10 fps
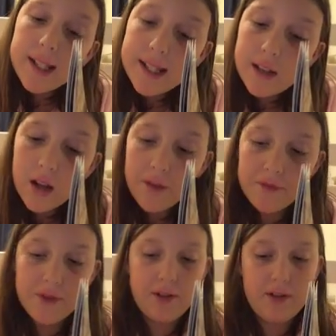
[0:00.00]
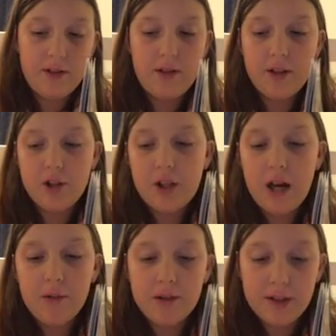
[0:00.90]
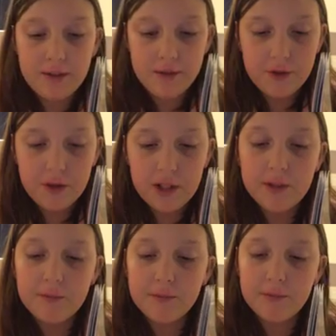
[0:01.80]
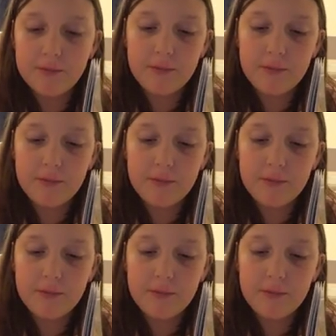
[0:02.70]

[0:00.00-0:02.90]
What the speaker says: He loved the showers of dirt and